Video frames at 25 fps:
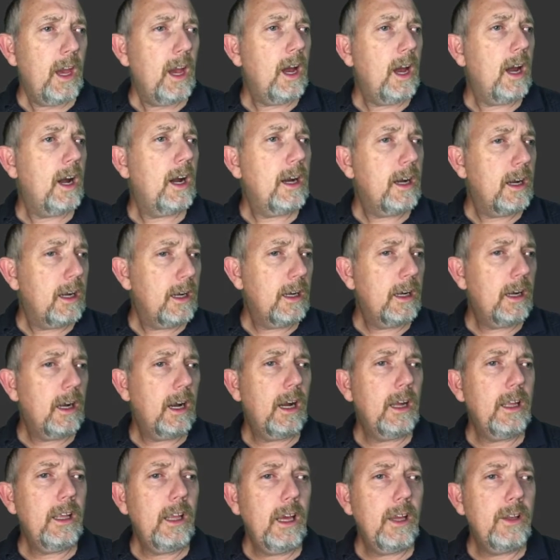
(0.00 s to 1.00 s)

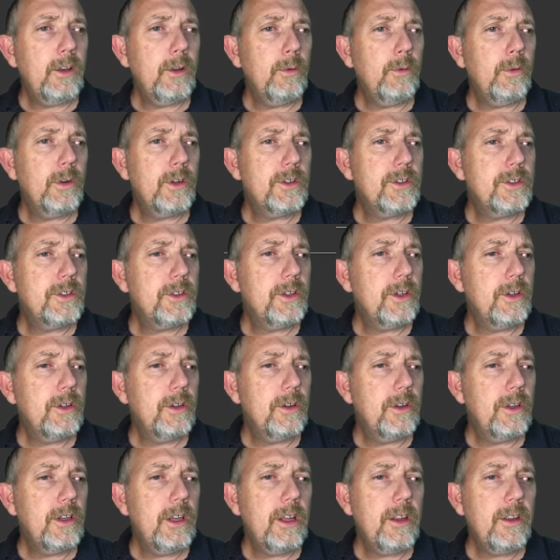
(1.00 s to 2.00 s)
I do want to show
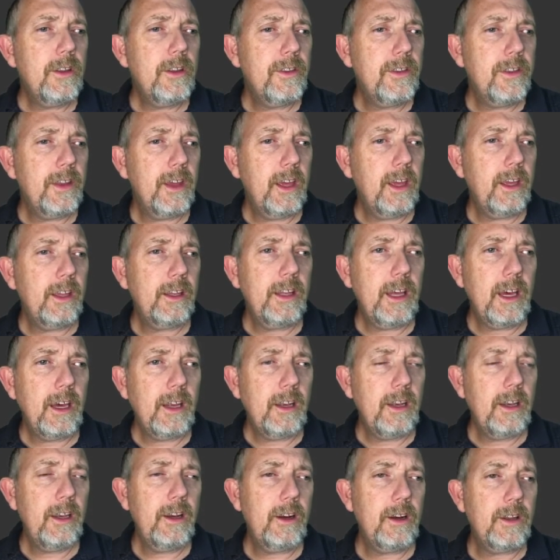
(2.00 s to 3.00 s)
you another thing.
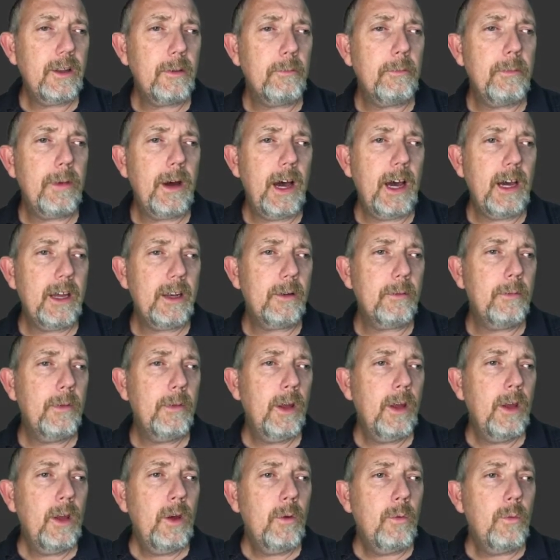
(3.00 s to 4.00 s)
Down here at the bottom,
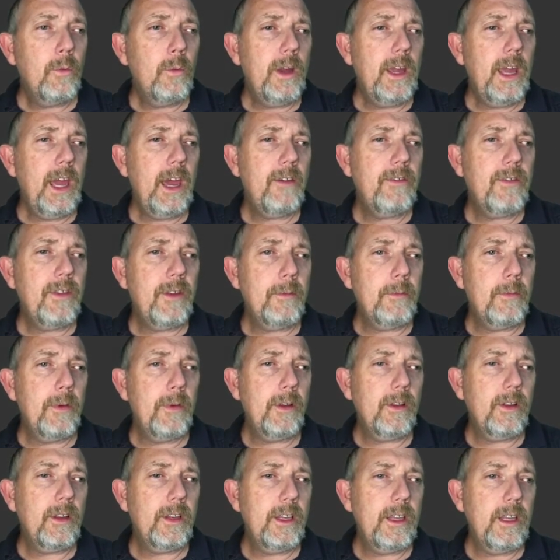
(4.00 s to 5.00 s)
we have the
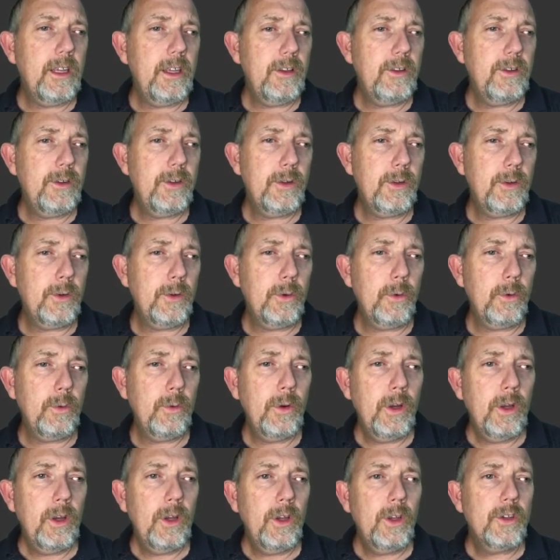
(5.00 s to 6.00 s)
ability to
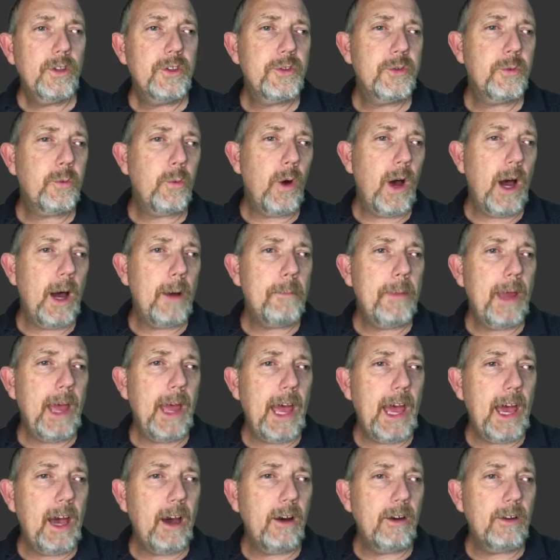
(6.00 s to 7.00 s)
swap
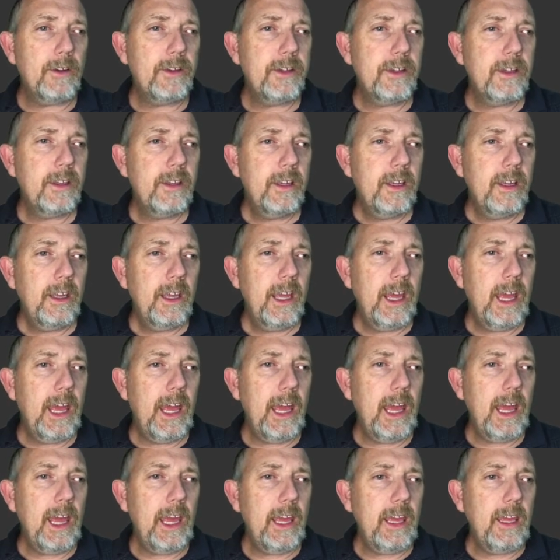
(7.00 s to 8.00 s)
out
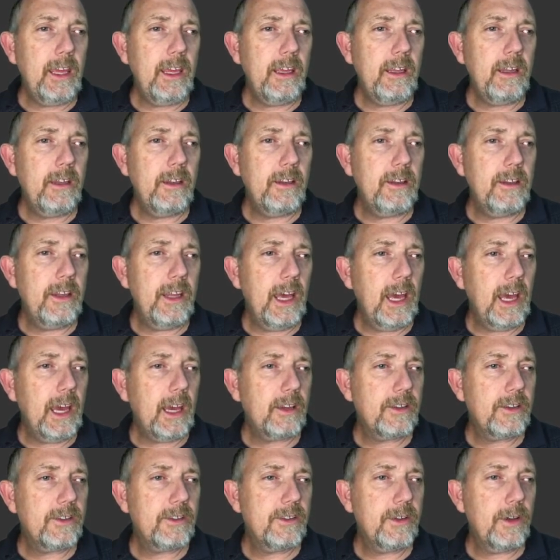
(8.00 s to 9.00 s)
a
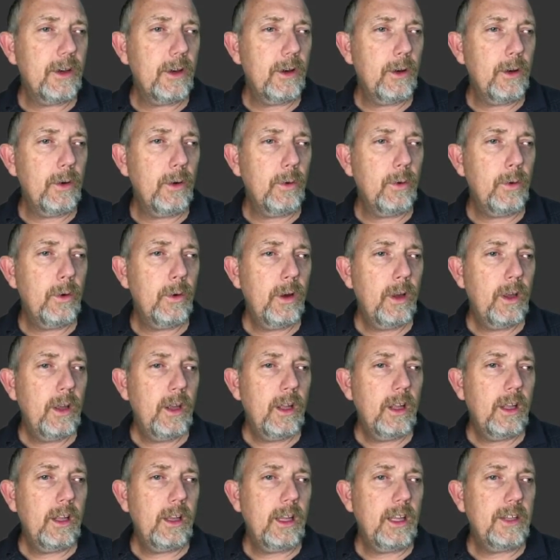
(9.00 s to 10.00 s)
deck. So
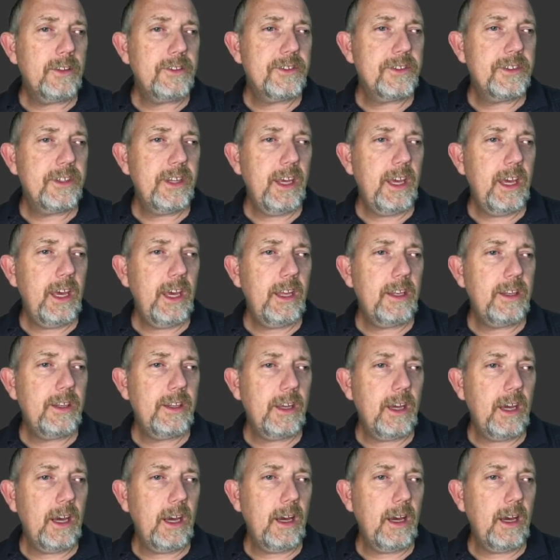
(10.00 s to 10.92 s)
let's set